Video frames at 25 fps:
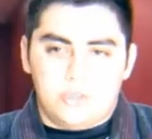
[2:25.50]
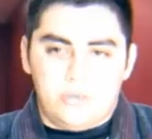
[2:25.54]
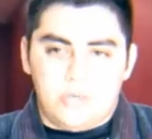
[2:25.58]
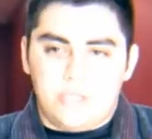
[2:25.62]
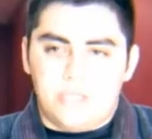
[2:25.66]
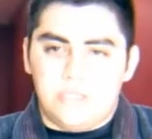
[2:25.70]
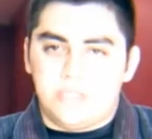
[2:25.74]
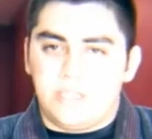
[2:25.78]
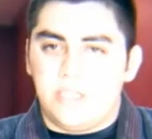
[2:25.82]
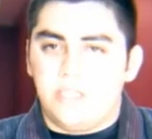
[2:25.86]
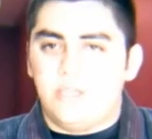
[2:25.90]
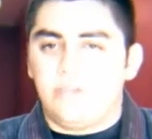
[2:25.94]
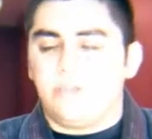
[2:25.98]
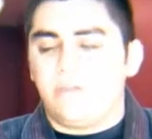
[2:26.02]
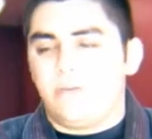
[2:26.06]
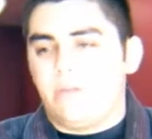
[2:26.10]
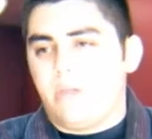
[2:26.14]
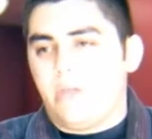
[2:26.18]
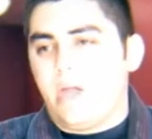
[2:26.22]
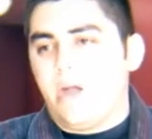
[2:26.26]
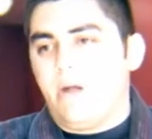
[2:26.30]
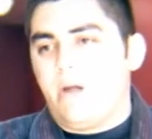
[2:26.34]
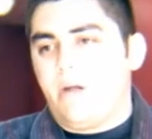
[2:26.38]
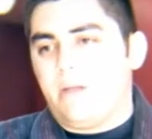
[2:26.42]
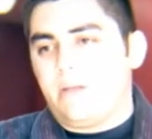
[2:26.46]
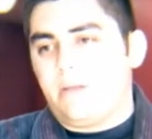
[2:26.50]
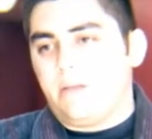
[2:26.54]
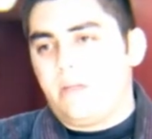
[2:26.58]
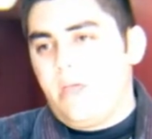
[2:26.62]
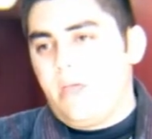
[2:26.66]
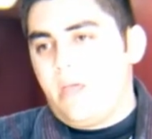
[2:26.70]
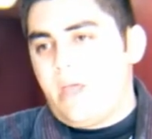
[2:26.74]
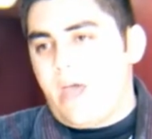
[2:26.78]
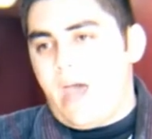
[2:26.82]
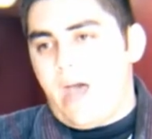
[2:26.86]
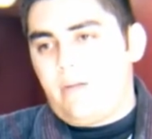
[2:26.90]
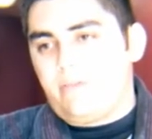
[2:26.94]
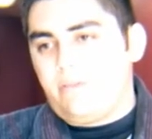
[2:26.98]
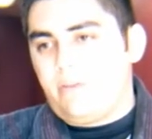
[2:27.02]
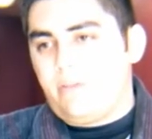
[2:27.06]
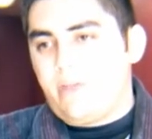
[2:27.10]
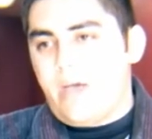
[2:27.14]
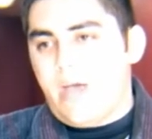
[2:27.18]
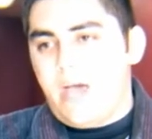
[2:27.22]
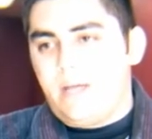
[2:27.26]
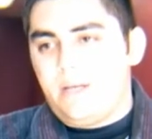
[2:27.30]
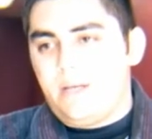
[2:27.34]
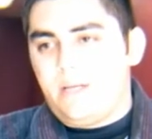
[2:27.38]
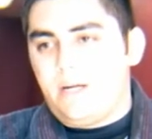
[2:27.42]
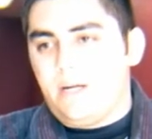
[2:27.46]
we continued through there, and after
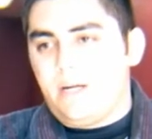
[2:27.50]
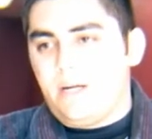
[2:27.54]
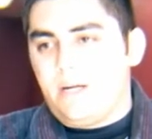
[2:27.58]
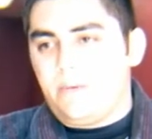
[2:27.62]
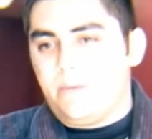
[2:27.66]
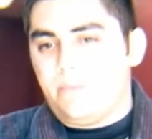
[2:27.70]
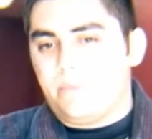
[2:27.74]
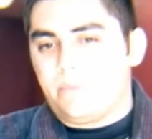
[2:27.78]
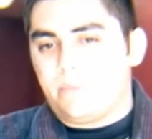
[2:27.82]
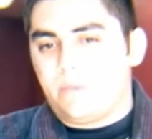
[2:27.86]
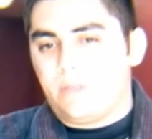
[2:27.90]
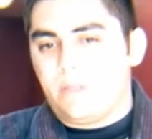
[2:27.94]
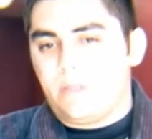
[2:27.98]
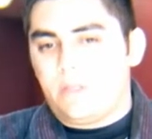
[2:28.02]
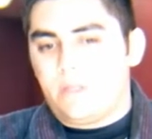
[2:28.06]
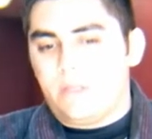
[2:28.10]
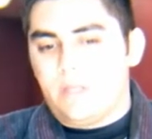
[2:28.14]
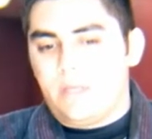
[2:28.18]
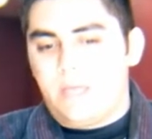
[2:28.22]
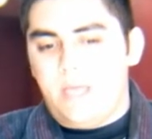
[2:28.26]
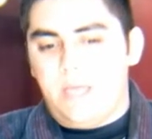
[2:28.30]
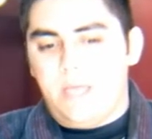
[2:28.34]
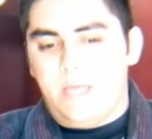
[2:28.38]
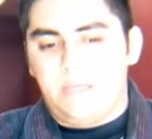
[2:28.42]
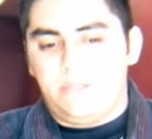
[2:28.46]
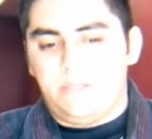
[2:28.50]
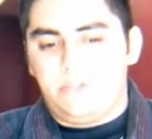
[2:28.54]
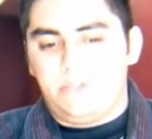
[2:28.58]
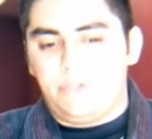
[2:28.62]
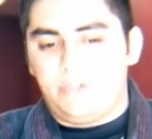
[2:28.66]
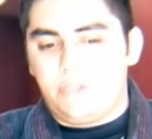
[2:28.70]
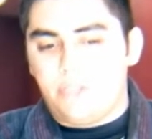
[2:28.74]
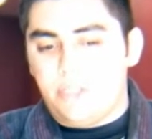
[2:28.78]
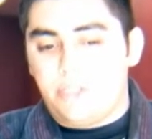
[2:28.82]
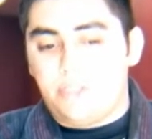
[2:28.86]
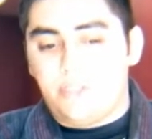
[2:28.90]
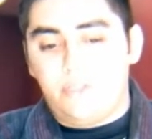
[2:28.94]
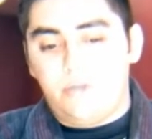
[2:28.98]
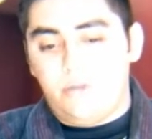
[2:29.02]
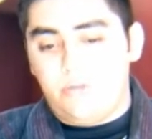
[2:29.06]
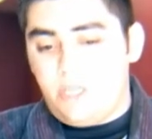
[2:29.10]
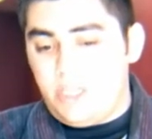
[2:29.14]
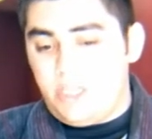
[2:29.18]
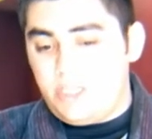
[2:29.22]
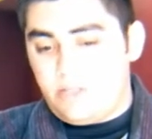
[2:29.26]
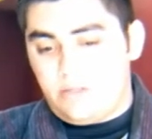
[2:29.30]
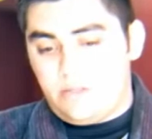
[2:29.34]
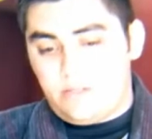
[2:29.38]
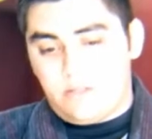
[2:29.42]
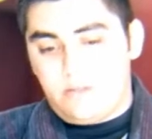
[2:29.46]
that, in Jiu-Jitsu,
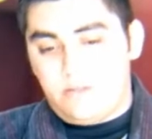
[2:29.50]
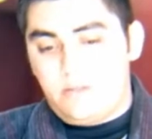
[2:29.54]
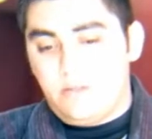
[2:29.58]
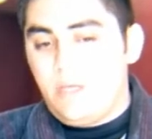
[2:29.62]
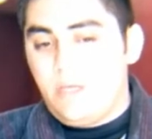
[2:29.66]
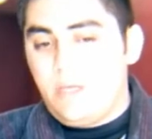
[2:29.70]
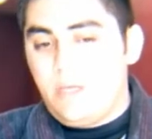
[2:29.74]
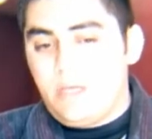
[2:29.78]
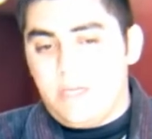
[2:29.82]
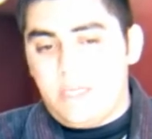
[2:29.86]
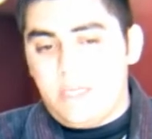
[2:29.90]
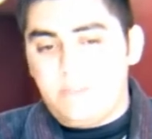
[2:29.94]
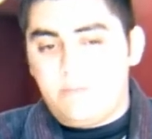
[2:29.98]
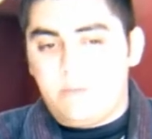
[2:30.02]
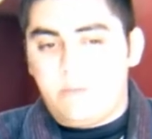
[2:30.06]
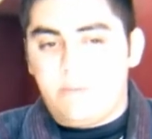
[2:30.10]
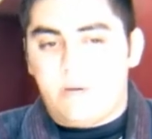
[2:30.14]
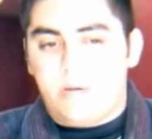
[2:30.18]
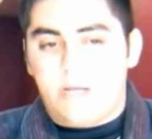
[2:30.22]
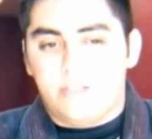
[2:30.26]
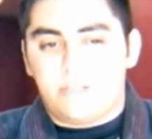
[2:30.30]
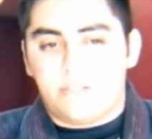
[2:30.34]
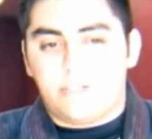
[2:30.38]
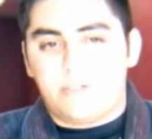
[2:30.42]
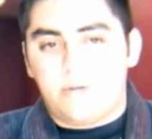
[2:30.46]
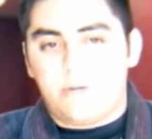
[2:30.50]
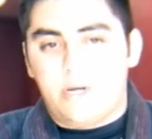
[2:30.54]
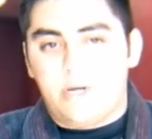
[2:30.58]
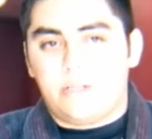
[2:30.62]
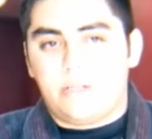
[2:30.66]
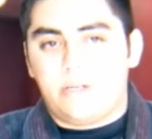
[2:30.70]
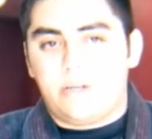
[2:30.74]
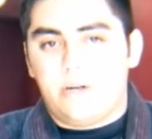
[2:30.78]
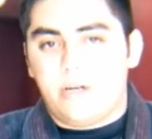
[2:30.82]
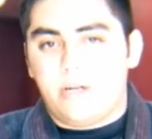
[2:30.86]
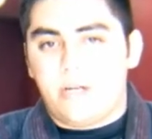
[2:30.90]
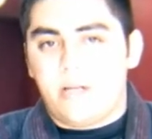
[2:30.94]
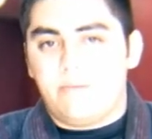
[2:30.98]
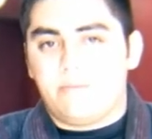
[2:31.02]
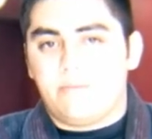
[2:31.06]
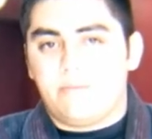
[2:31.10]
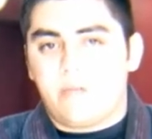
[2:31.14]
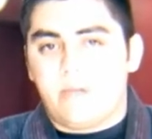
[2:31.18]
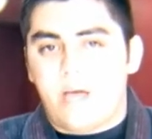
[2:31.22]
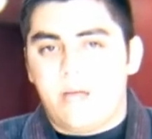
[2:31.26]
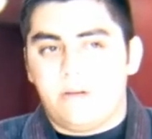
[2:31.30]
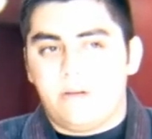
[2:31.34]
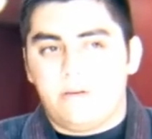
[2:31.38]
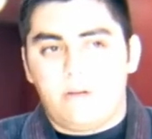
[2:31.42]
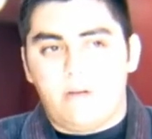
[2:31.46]
he's been my instructor, and
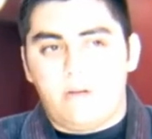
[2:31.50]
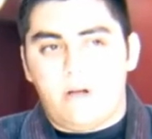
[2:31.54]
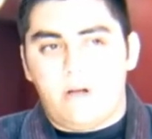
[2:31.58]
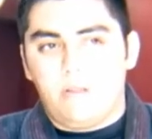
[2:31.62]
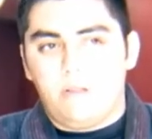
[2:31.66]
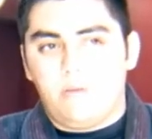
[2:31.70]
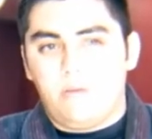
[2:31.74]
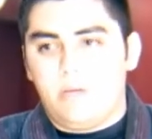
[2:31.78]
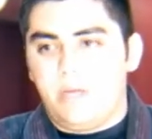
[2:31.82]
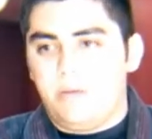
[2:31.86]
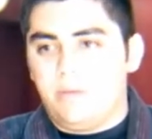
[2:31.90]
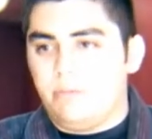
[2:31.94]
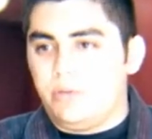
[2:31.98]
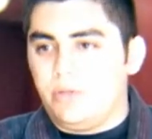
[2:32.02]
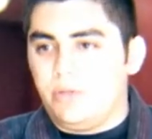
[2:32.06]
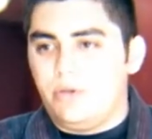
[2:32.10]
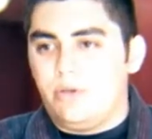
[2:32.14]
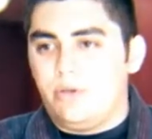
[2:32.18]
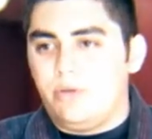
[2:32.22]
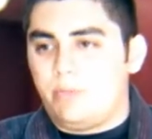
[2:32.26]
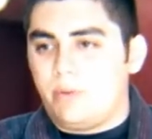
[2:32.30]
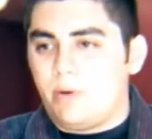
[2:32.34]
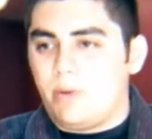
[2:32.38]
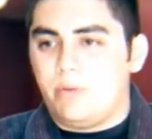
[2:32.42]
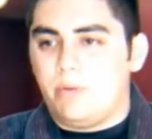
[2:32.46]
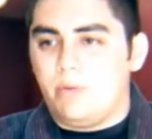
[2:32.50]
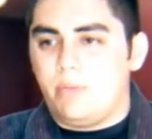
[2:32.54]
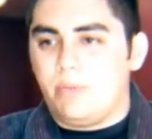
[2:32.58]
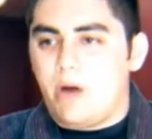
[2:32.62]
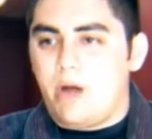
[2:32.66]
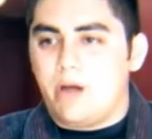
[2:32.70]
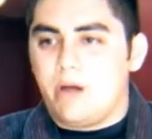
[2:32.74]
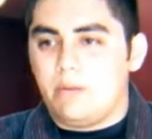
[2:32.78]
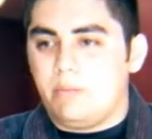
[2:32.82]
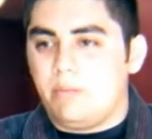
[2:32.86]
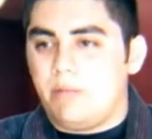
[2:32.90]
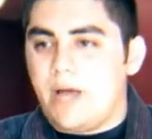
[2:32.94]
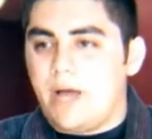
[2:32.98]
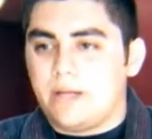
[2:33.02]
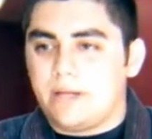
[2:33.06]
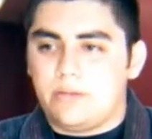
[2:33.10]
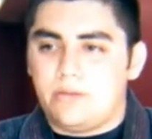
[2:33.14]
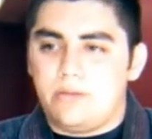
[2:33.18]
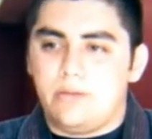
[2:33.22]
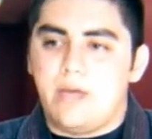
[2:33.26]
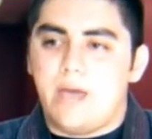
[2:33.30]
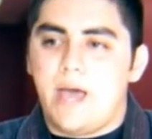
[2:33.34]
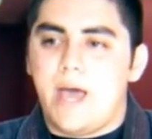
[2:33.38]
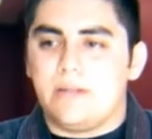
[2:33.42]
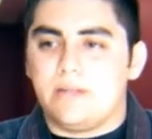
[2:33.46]
I've gotten all the way blue, purple, brown, and black
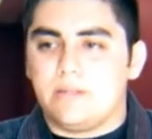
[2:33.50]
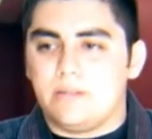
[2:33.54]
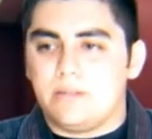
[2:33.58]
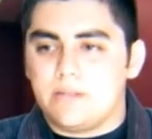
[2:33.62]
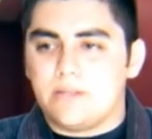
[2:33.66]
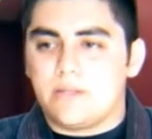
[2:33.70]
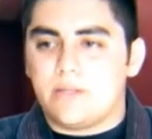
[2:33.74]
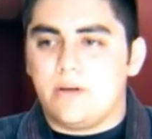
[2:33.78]
through that.